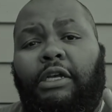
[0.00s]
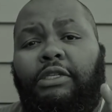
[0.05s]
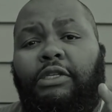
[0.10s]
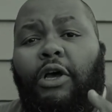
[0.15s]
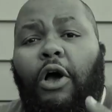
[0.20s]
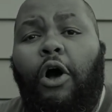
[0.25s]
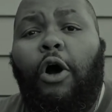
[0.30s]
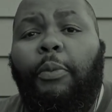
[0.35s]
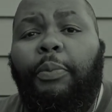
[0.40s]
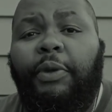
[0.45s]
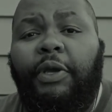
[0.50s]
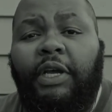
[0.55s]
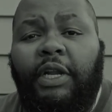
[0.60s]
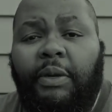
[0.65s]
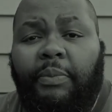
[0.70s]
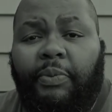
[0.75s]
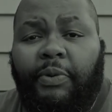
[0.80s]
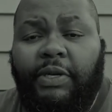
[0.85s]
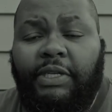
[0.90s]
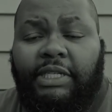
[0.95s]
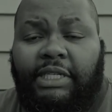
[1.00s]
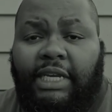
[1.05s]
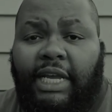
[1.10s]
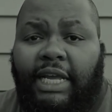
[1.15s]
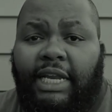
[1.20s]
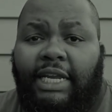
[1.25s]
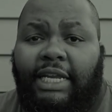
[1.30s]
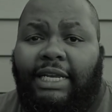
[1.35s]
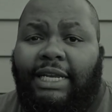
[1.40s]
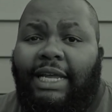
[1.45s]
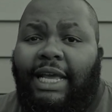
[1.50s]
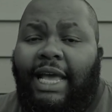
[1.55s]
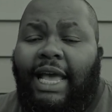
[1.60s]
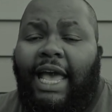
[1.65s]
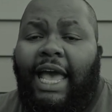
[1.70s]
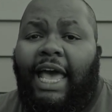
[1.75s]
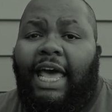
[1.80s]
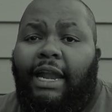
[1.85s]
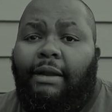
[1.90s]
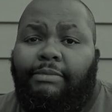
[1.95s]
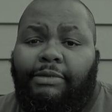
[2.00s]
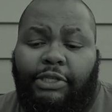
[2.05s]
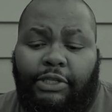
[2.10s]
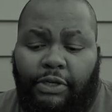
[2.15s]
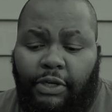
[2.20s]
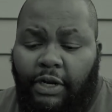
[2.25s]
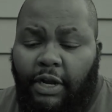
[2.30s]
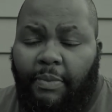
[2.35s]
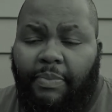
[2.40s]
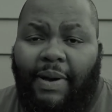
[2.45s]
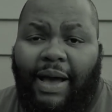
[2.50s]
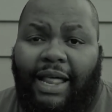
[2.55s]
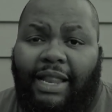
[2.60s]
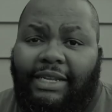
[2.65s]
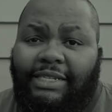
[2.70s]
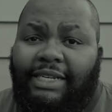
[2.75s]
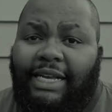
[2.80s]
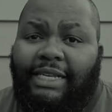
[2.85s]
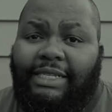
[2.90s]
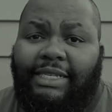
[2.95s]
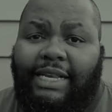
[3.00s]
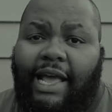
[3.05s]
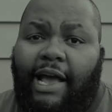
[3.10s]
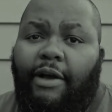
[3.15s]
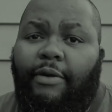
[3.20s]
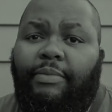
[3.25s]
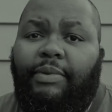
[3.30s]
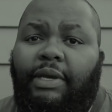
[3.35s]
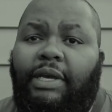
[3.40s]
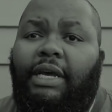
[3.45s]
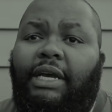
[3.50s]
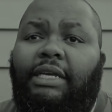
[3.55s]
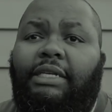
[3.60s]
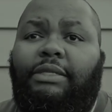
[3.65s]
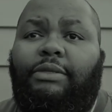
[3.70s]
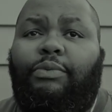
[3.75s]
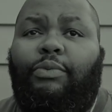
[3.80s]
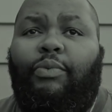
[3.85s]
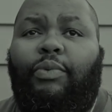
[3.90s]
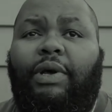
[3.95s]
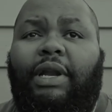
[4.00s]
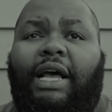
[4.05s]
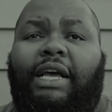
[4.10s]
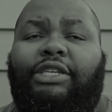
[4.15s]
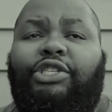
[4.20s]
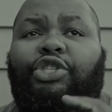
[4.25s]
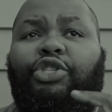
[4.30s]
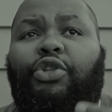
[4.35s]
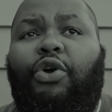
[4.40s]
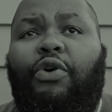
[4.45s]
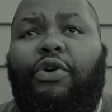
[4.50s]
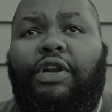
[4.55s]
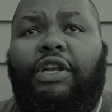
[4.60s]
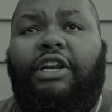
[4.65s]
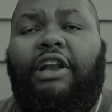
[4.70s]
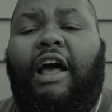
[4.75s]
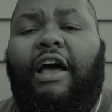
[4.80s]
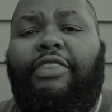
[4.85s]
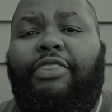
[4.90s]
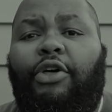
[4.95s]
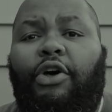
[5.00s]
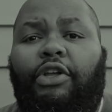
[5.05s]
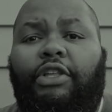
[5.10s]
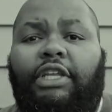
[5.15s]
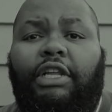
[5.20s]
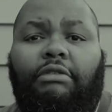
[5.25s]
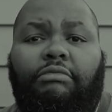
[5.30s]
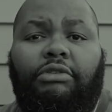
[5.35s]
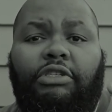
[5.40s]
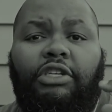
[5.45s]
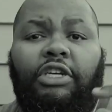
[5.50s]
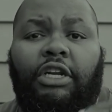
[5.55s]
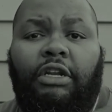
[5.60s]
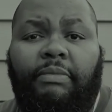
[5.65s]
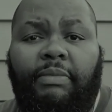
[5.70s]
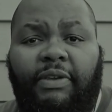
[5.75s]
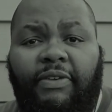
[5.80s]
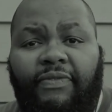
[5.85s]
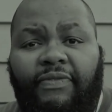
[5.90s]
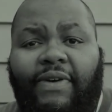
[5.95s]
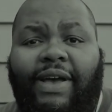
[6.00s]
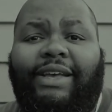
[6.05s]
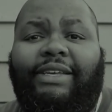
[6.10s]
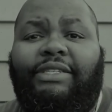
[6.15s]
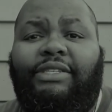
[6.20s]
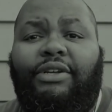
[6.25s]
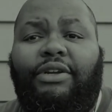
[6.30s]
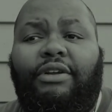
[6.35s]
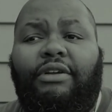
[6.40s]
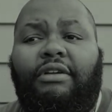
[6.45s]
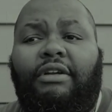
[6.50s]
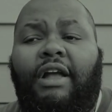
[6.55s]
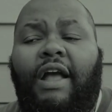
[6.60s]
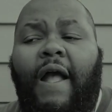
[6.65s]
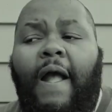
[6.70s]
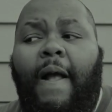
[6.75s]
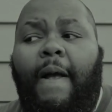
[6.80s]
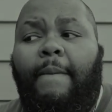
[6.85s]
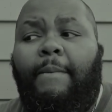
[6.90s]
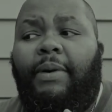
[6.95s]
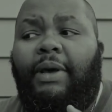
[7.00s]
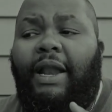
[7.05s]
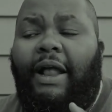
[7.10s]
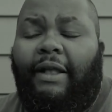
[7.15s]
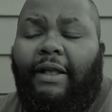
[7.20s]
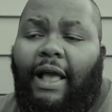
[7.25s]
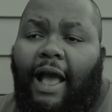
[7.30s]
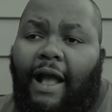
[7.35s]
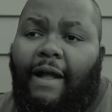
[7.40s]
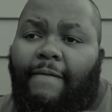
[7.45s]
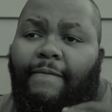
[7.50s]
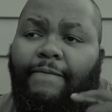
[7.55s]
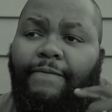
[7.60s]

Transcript: So I hope you can appreciate it. And I'm just gonna apologize now because when I started, I thought that it was gonna be faster, but I,